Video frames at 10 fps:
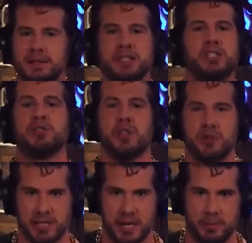Let's use
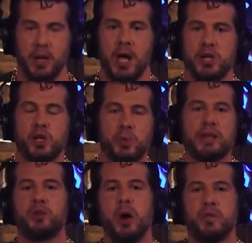another example.
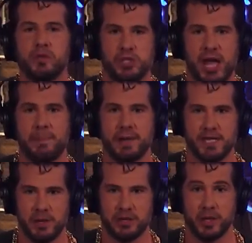Direct quote from
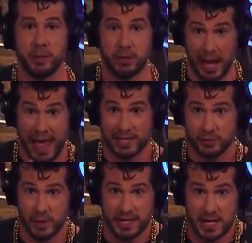Japanese military. When they were
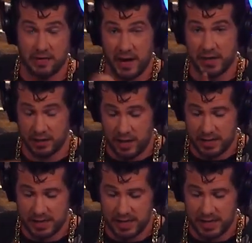asked why they didn't invade the United